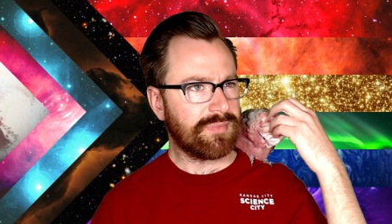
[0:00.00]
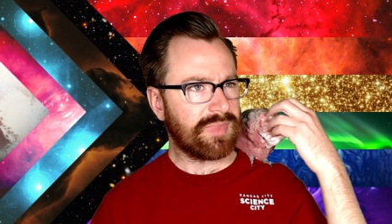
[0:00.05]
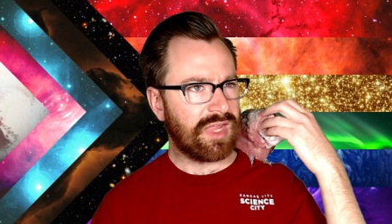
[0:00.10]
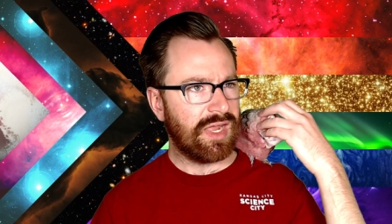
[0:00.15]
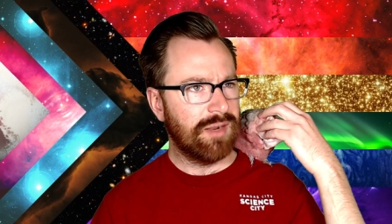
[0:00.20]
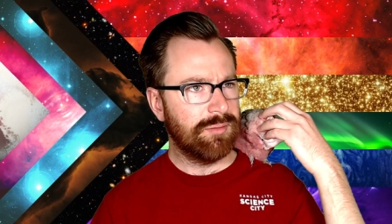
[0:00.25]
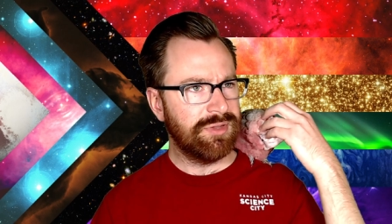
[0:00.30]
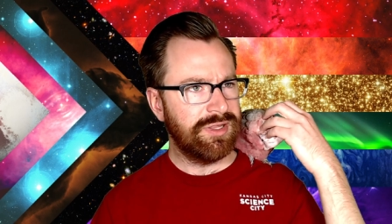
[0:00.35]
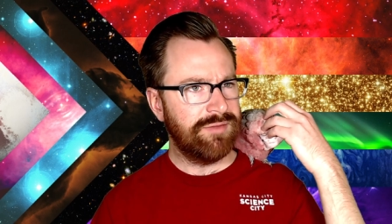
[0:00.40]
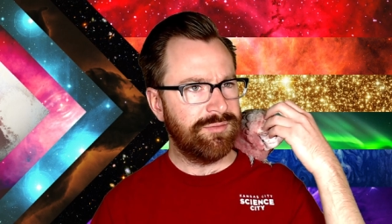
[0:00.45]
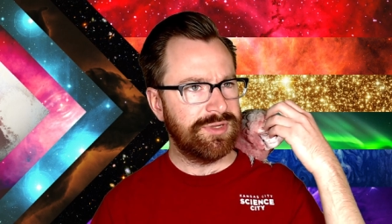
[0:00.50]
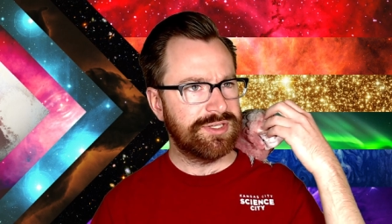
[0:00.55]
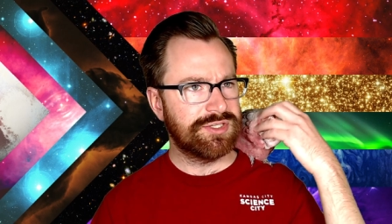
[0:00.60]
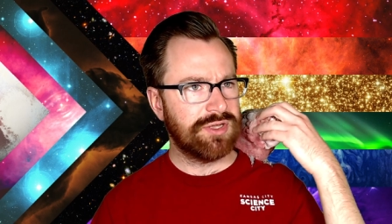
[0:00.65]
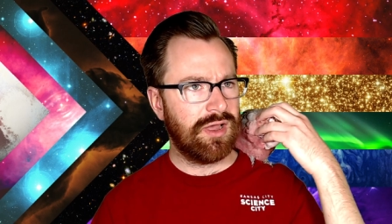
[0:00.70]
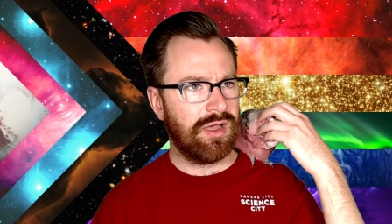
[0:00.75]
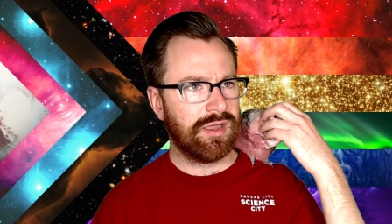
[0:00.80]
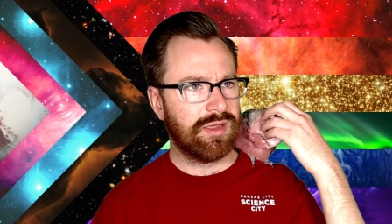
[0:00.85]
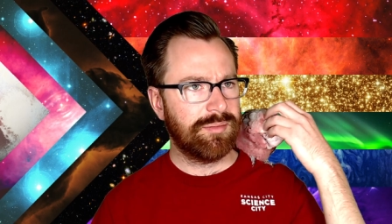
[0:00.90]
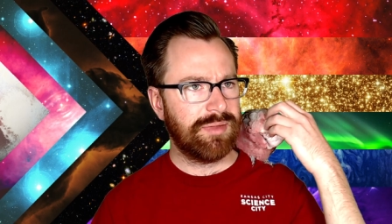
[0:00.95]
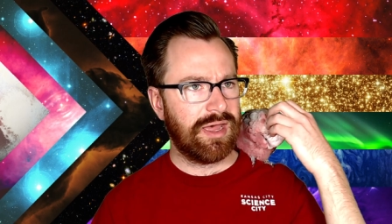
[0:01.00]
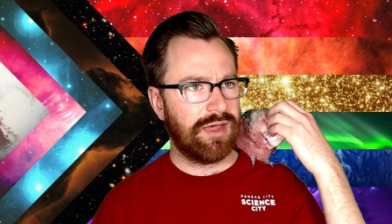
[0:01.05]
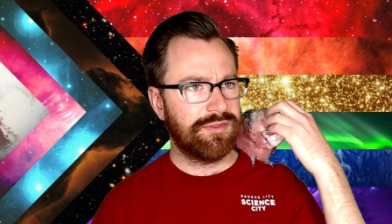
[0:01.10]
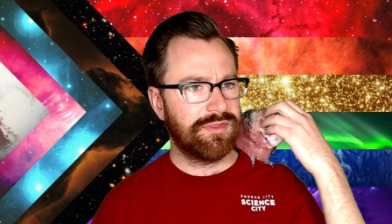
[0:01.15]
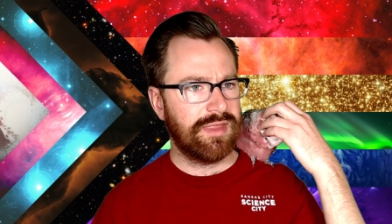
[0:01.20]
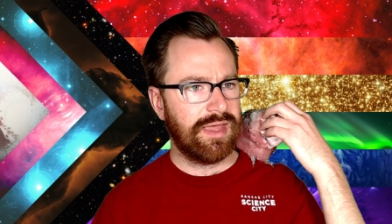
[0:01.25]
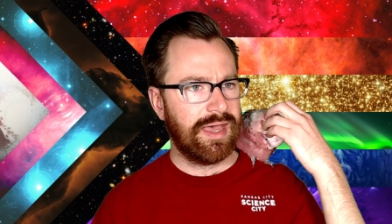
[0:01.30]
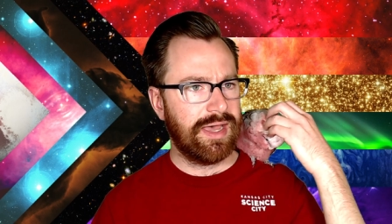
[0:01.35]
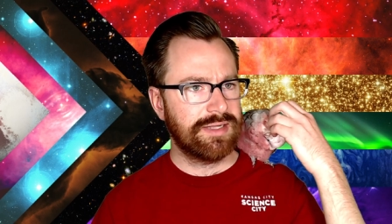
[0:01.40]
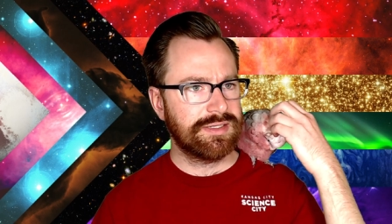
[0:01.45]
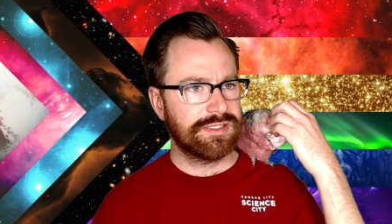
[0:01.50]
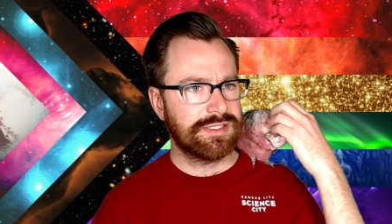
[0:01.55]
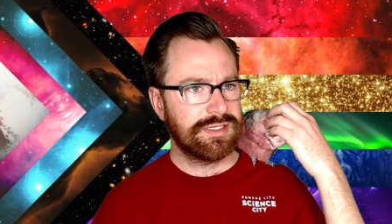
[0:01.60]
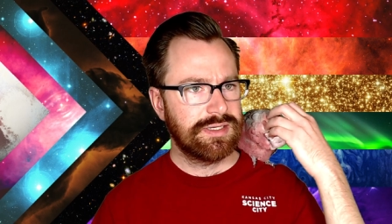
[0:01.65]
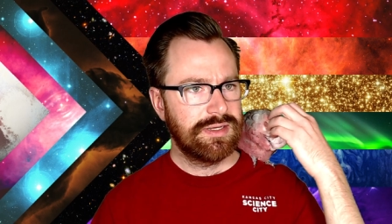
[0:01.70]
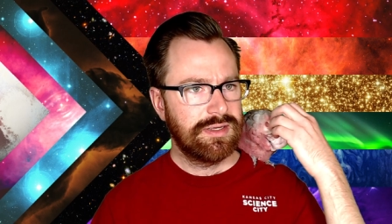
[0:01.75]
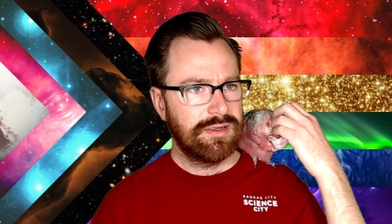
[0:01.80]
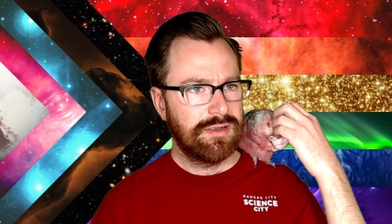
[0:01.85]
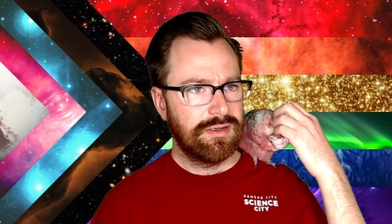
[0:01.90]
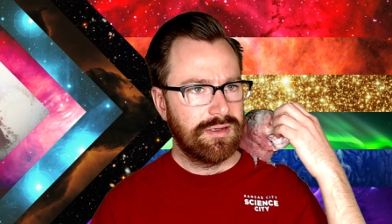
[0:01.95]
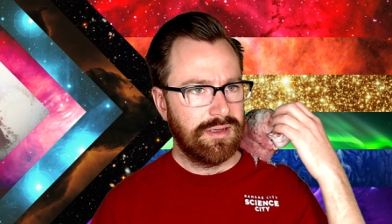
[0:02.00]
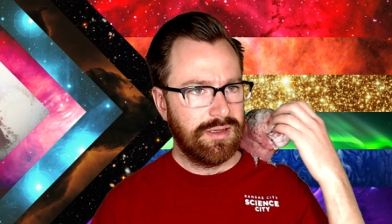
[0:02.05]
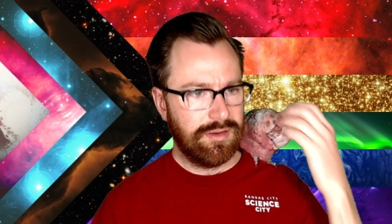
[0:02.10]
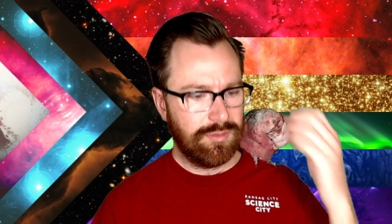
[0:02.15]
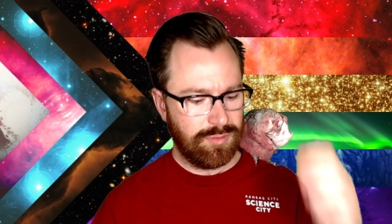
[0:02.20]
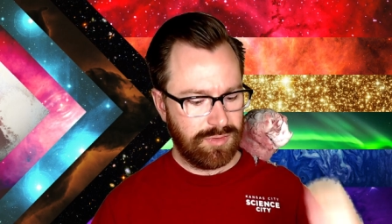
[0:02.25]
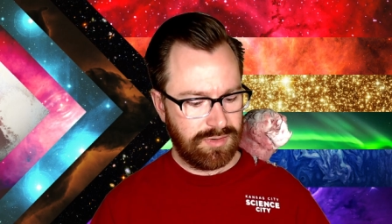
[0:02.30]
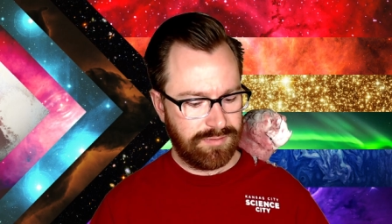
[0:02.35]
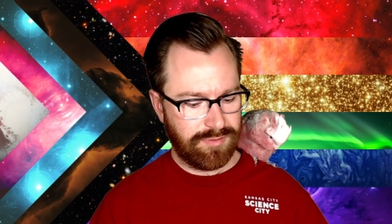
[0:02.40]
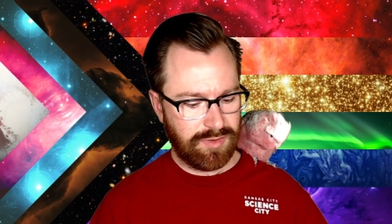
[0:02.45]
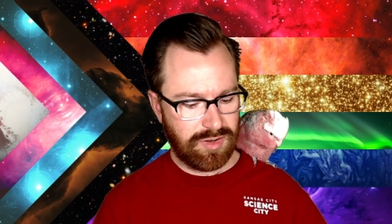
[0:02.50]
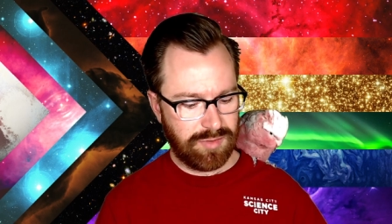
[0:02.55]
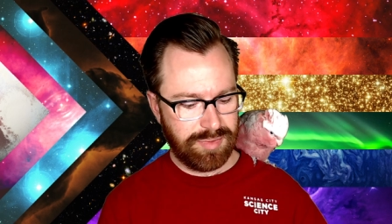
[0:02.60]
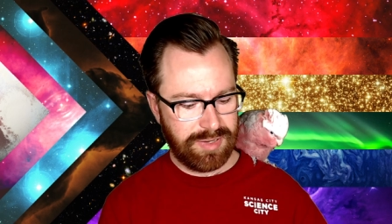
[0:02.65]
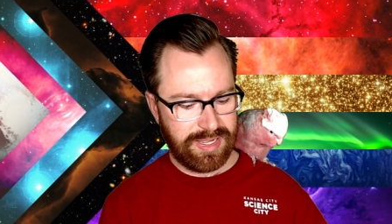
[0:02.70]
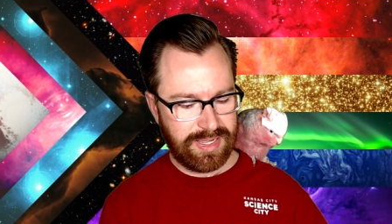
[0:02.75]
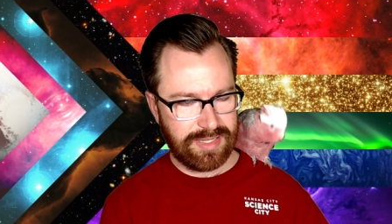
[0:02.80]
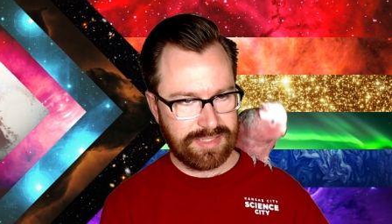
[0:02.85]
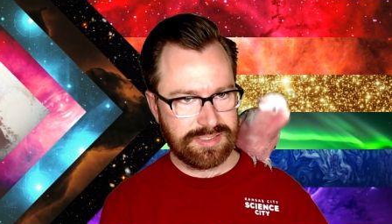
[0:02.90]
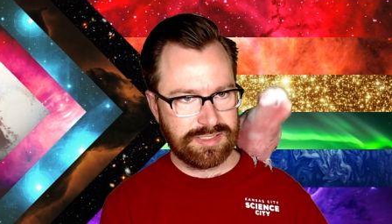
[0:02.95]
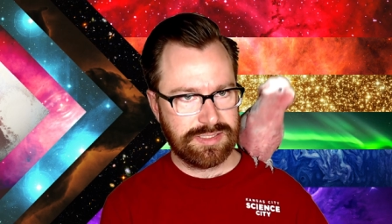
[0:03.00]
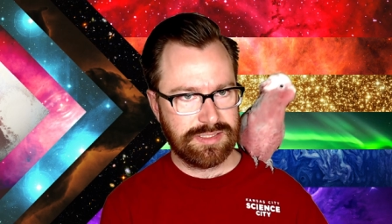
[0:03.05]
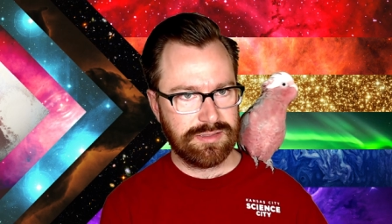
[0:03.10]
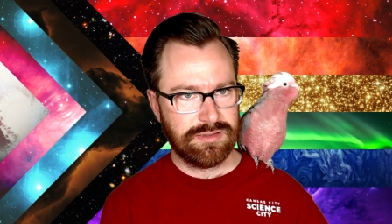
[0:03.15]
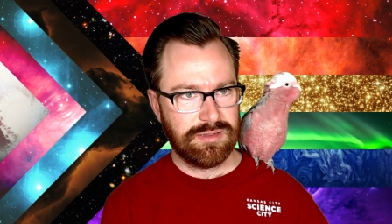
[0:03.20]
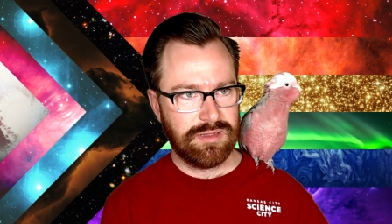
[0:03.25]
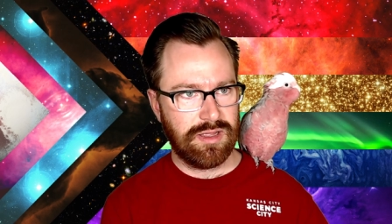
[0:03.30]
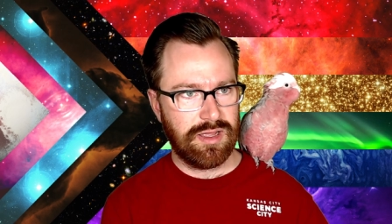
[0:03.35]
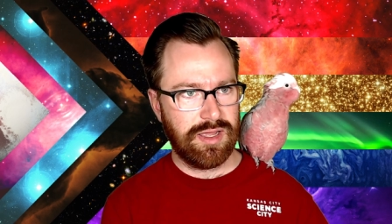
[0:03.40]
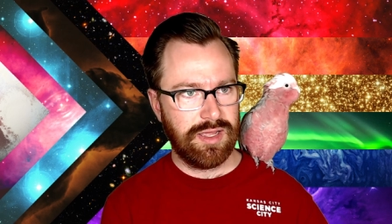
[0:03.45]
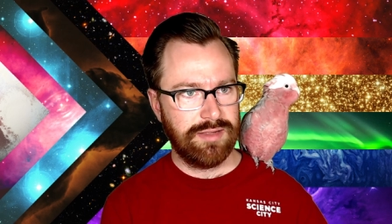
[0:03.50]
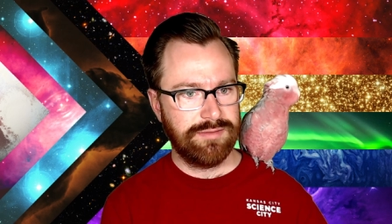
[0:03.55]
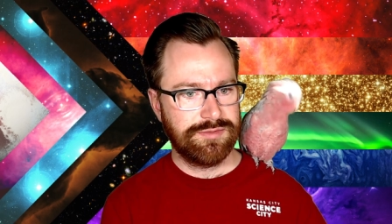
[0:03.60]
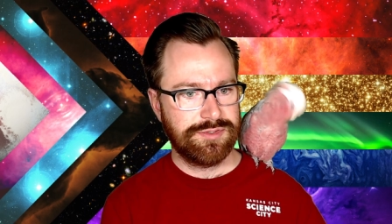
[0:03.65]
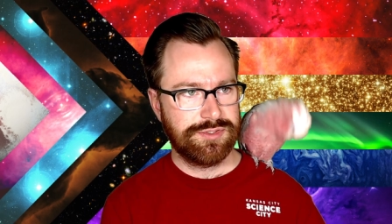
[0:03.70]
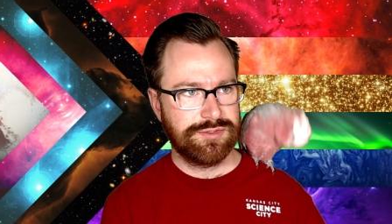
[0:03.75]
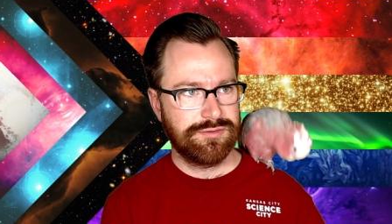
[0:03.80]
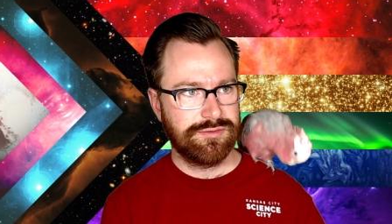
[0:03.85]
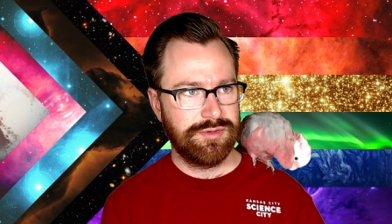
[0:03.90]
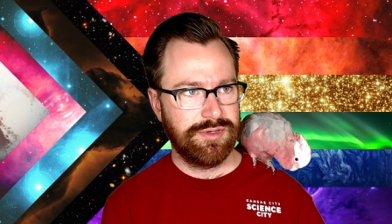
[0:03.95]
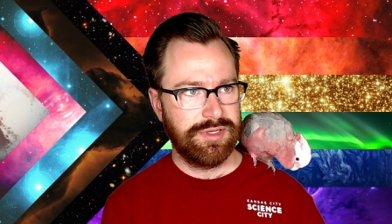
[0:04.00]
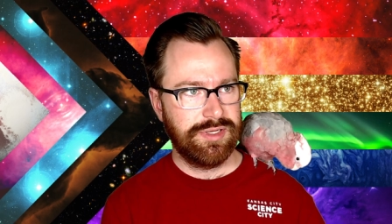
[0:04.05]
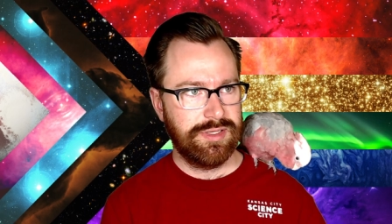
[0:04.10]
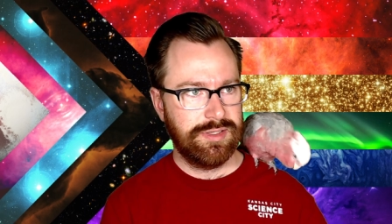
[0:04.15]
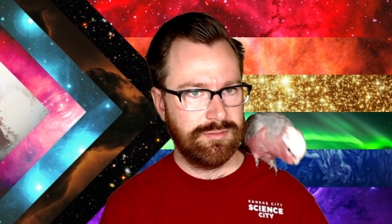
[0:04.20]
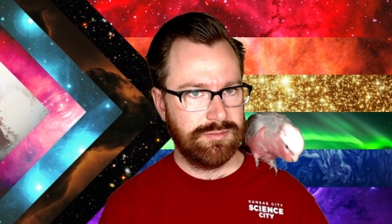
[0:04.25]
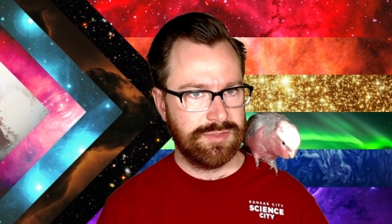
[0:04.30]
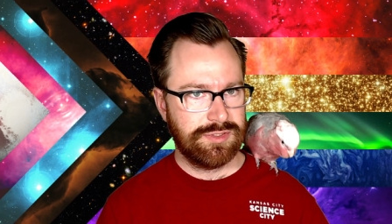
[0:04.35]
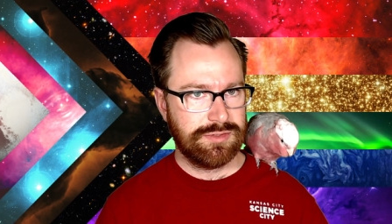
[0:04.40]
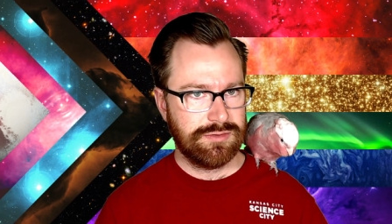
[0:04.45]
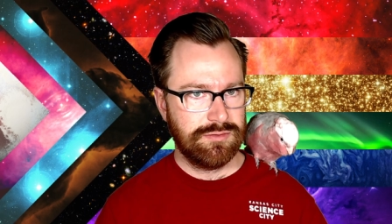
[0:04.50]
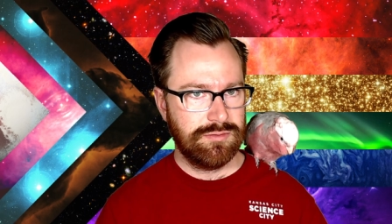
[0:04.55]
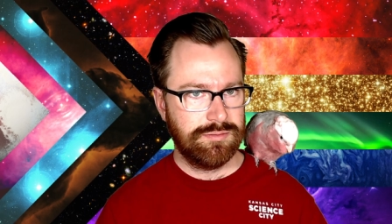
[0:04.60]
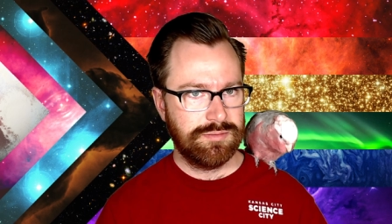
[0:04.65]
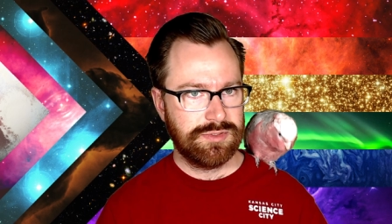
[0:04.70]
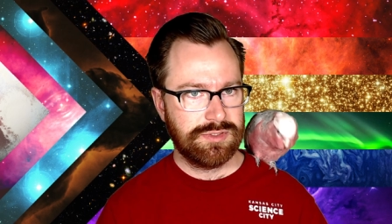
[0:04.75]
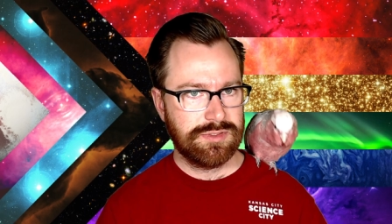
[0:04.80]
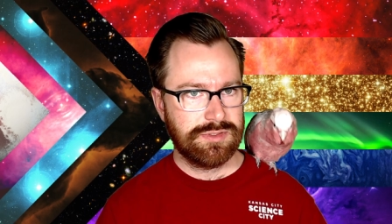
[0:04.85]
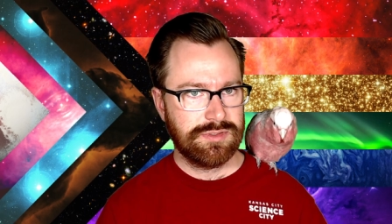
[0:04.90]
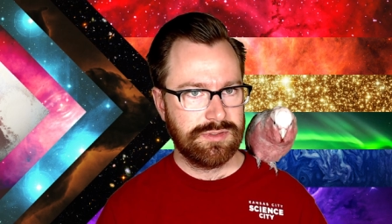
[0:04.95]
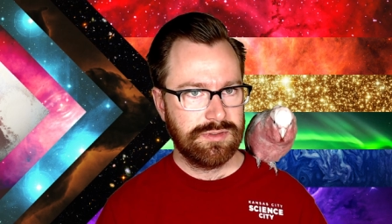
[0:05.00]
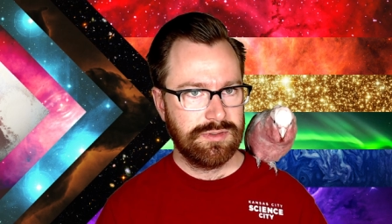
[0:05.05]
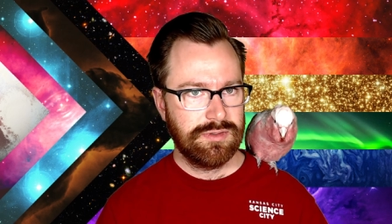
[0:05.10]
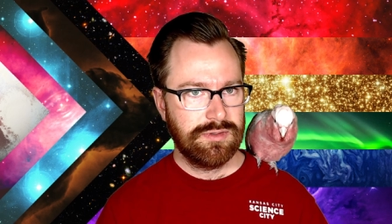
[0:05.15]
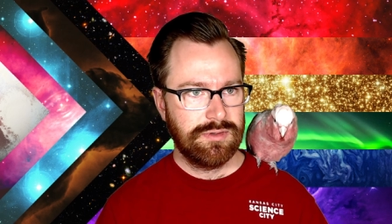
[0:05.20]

And I believe we talk about that in one of our past live streams. Oops.